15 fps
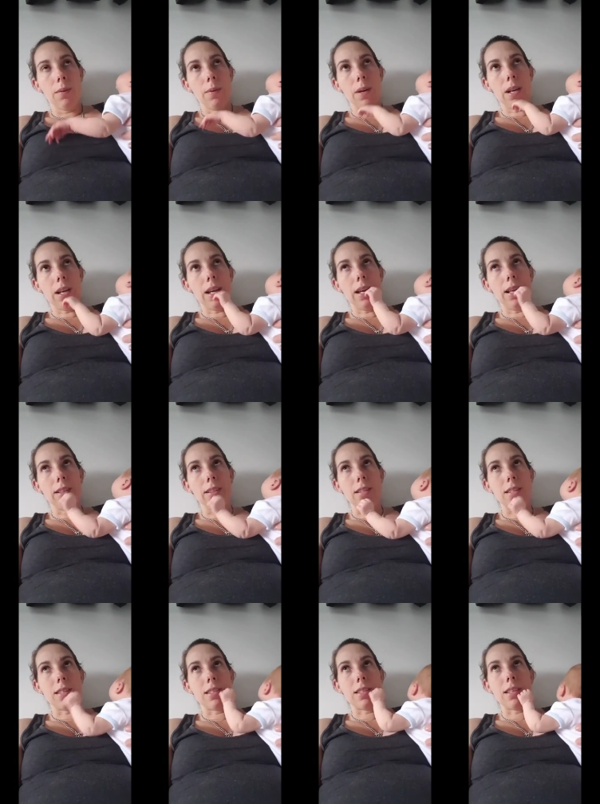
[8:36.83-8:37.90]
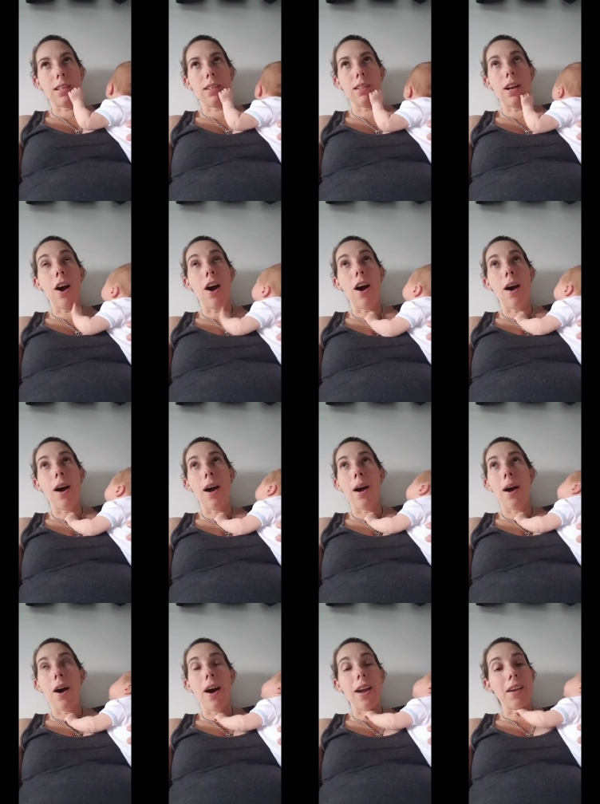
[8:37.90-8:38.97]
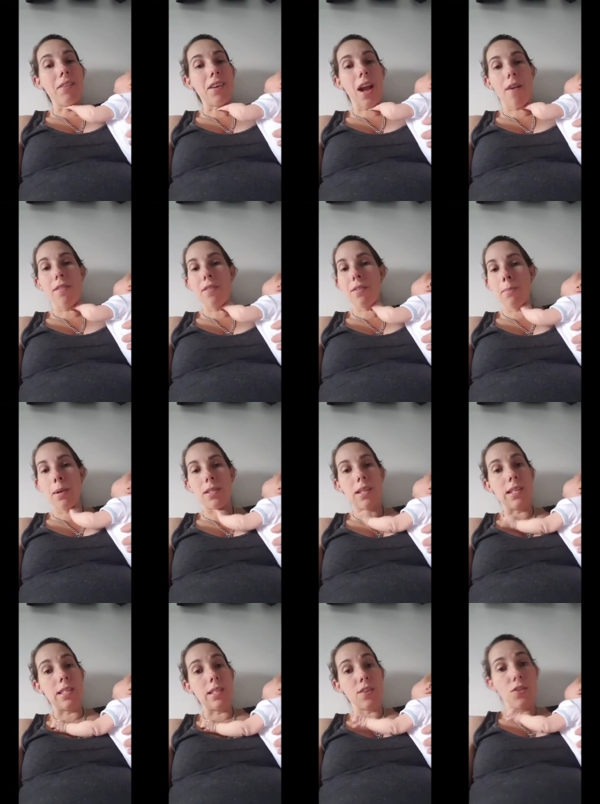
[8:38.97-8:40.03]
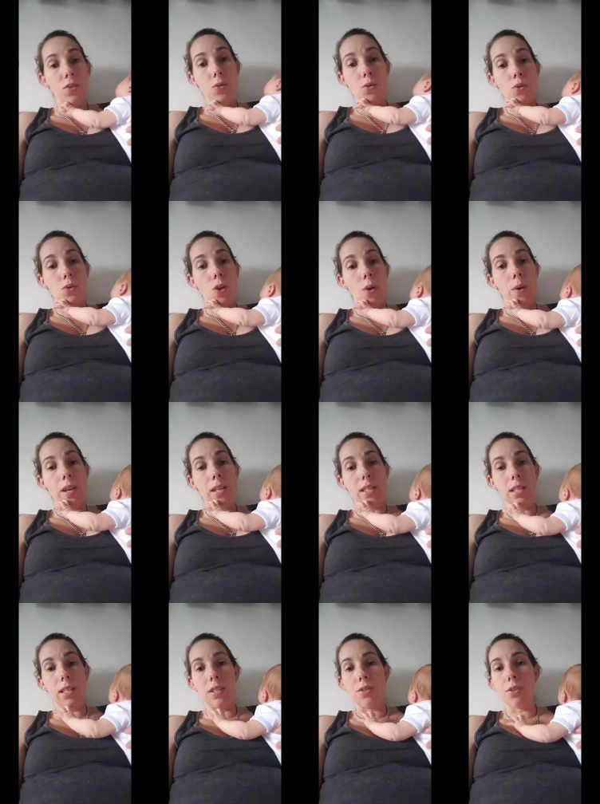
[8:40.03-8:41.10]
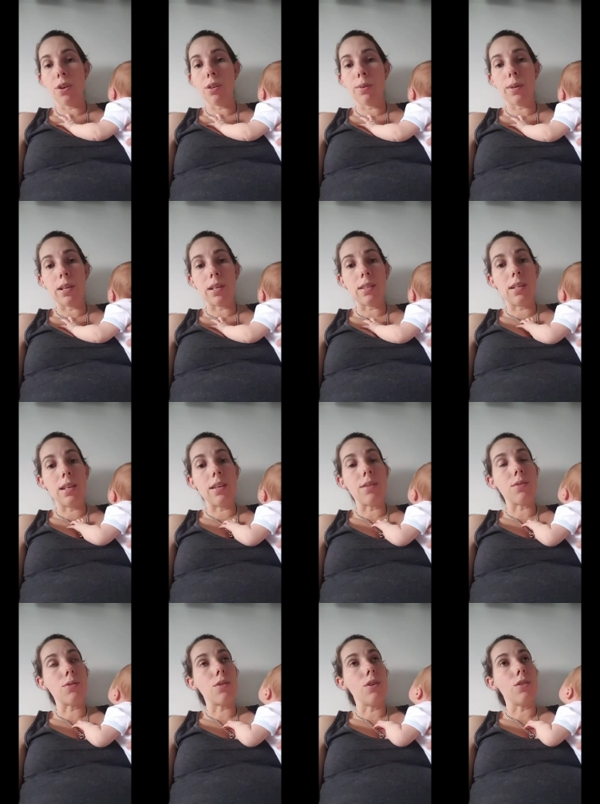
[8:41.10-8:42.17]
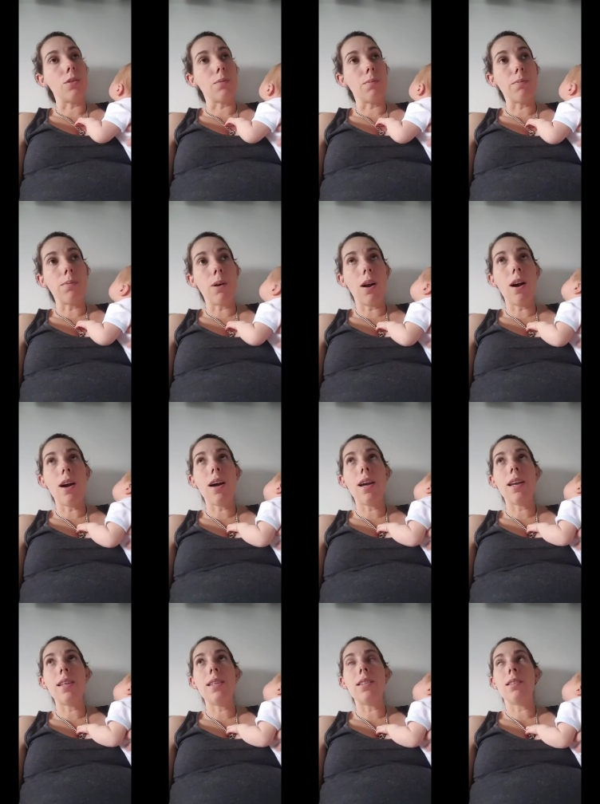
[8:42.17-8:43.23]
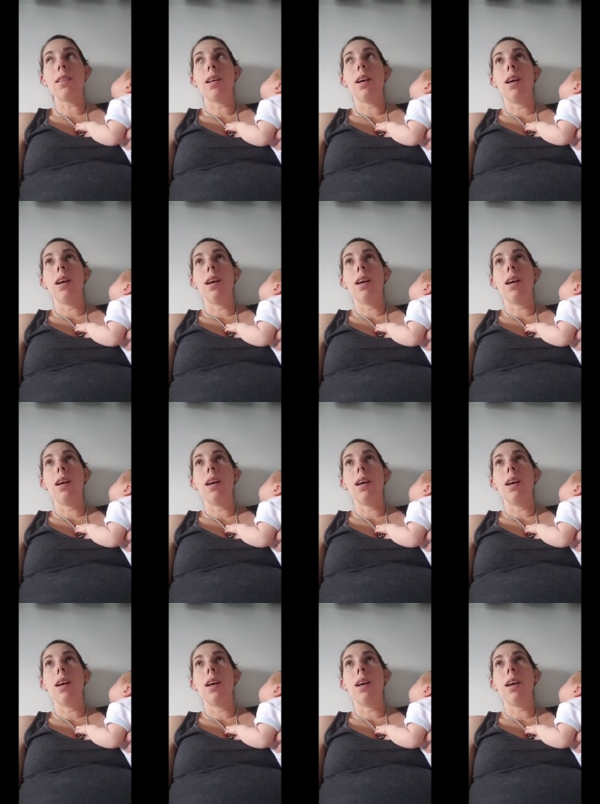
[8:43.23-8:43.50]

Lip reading: What else? I recovered from my C-section so easily, so quickly, so surprised.